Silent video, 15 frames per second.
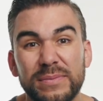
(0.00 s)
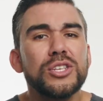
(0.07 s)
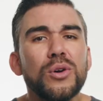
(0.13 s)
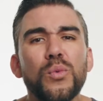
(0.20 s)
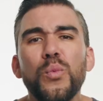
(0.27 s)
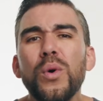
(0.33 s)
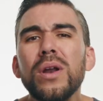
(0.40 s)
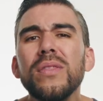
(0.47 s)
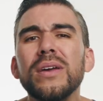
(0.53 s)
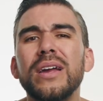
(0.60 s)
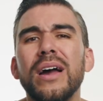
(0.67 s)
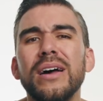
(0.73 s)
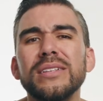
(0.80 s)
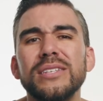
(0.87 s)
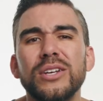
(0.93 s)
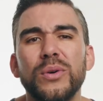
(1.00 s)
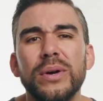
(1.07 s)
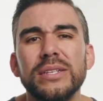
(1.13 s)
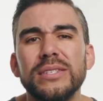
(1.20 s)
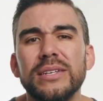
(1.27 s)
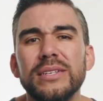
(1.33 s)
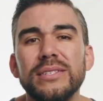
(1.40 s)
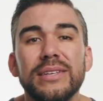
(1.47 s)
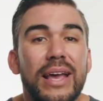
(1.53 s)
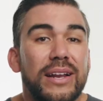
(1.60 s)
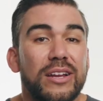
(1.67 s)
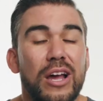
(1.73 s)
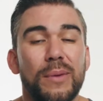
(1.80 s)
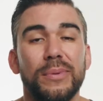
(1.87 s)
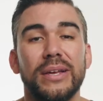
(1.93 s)
So, what are the consequences and
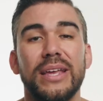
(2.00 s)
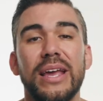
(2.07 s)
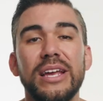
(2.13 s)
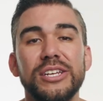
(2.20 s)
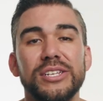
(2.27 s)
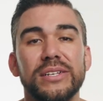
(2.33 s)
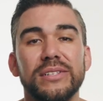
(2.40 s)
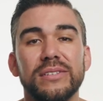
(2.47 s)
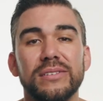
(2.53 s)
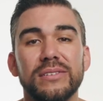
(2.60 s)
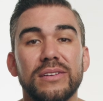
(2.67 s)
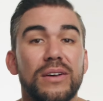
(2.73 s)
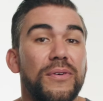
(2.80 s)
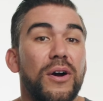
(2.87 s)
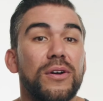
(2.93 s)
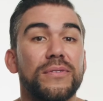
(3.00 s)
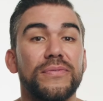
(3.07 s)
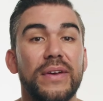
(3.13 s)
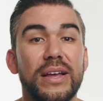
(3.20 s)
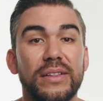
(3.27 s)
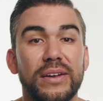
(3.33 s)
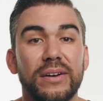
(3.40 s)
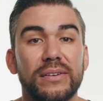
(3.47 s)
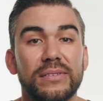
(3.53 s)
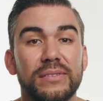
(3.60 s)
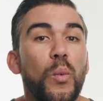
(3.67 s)
complications of heart failure?